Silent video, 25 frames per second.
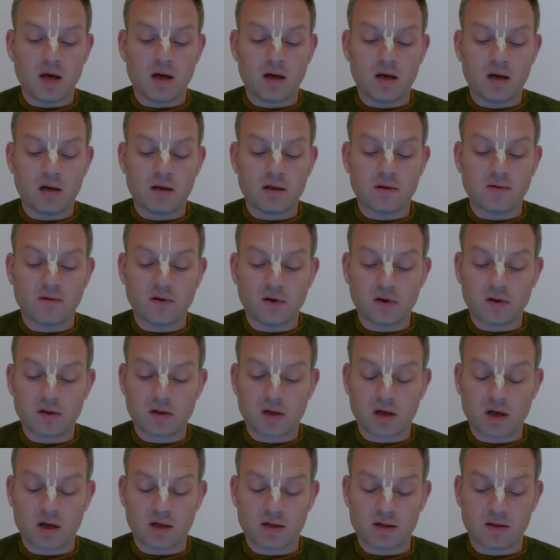is a
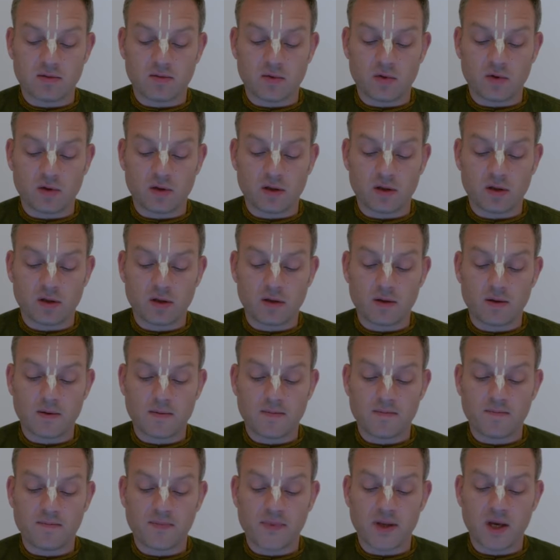first-class devotee.
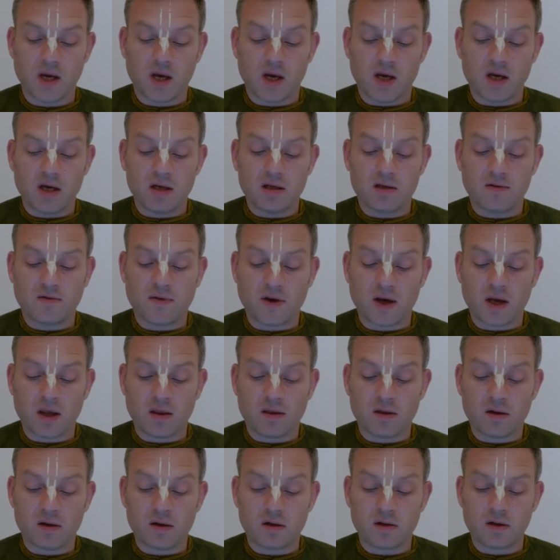His faith
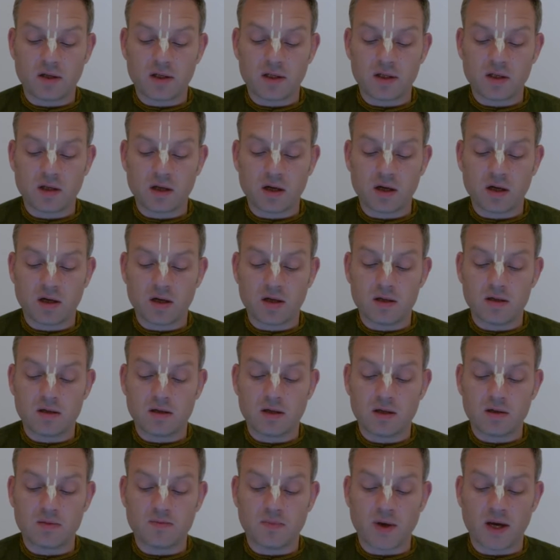in Krishna is
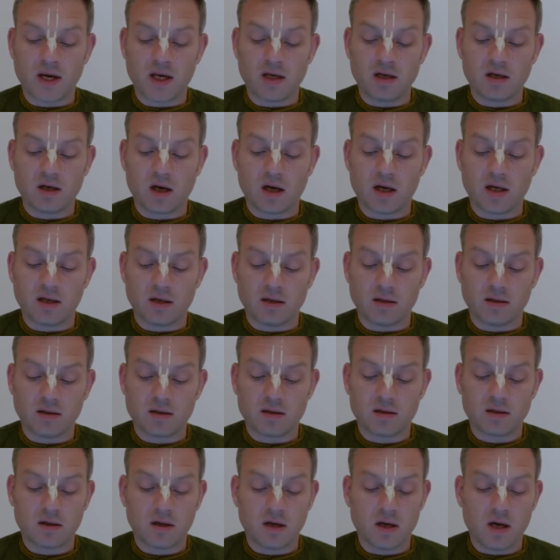his main guidance.
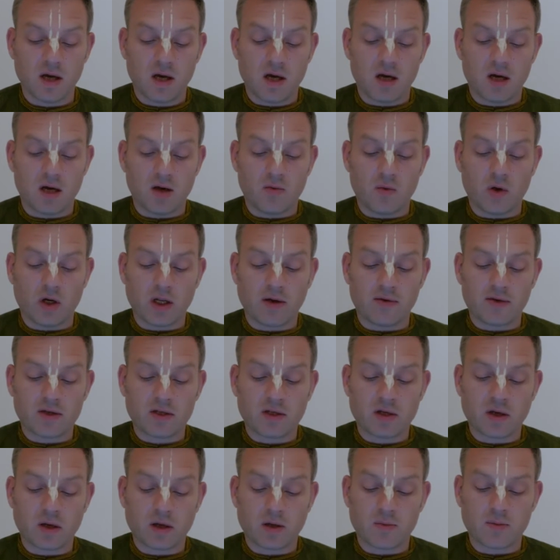In whatever
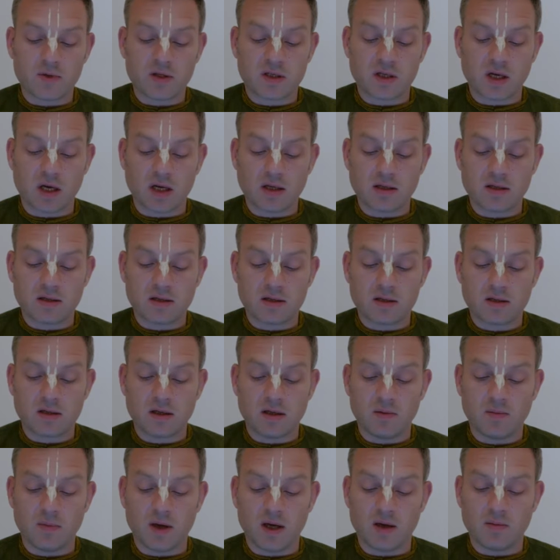circumstances he
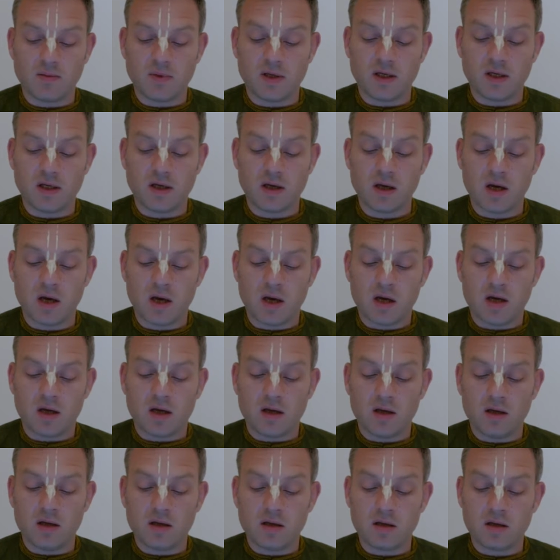may be
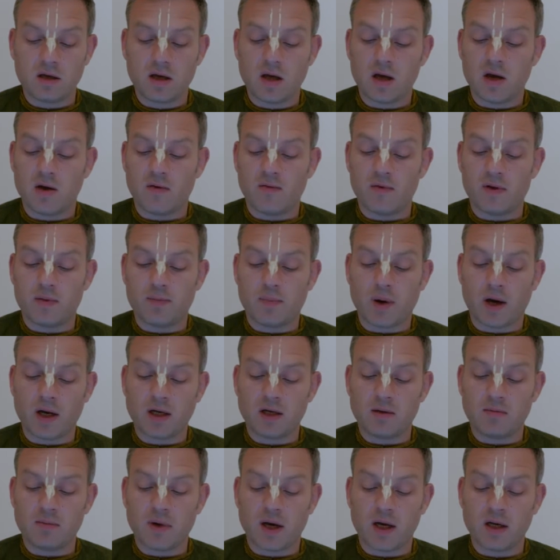in, with body,
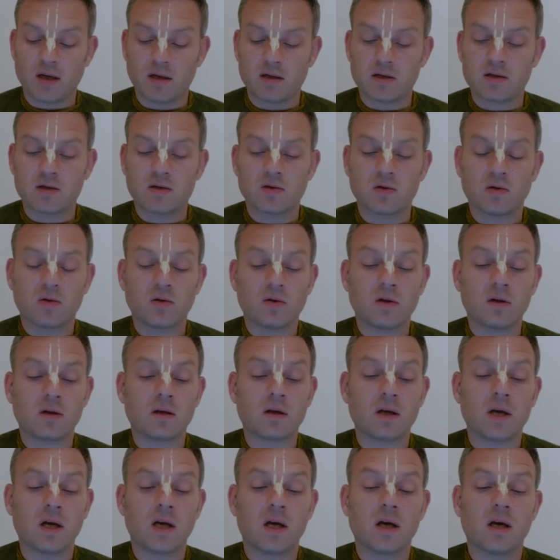mind, and soul,
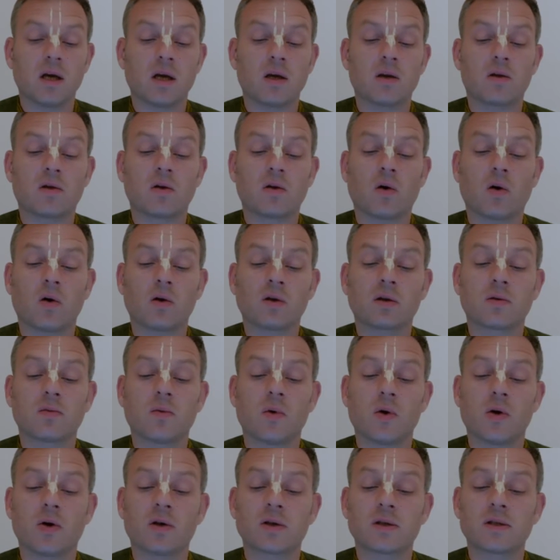in thought,
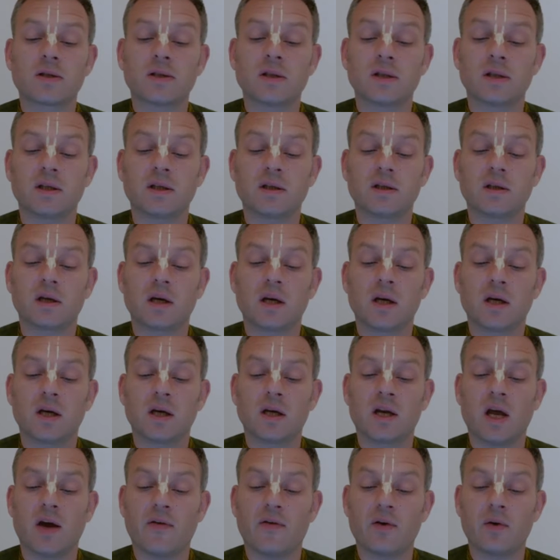word, and deed, in
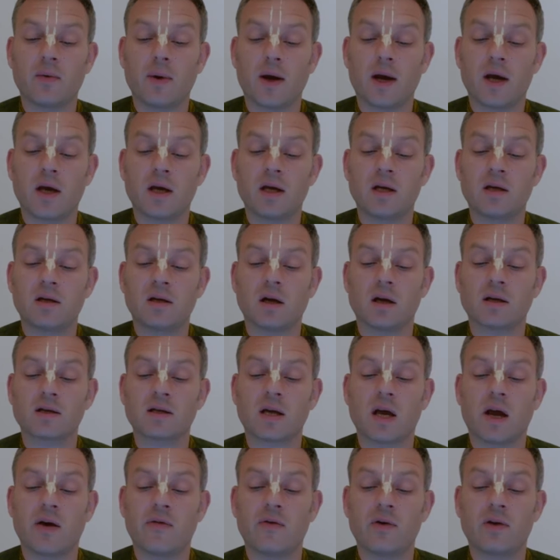every way, he does
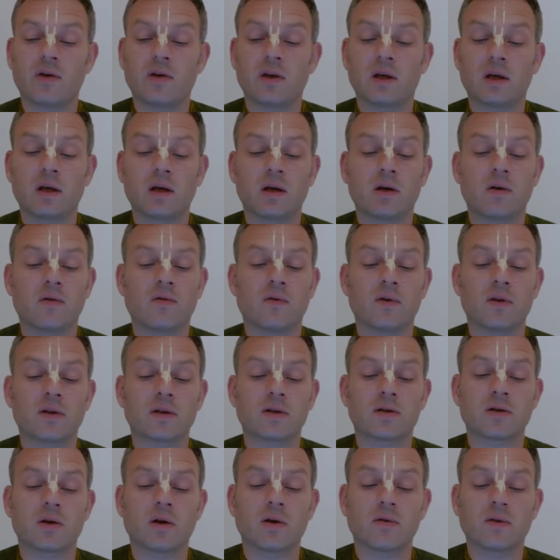everything for the
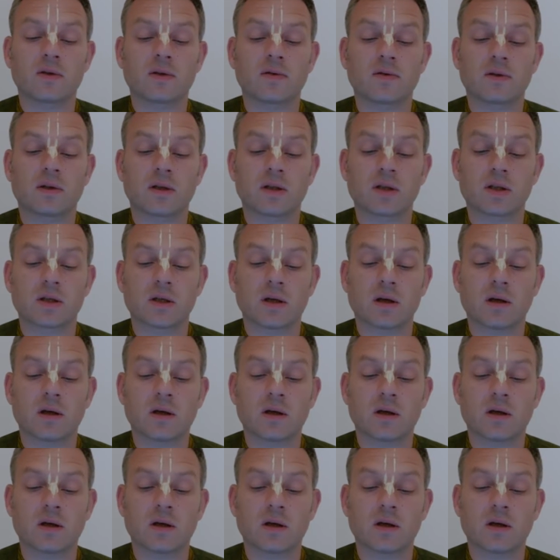service of Krishna.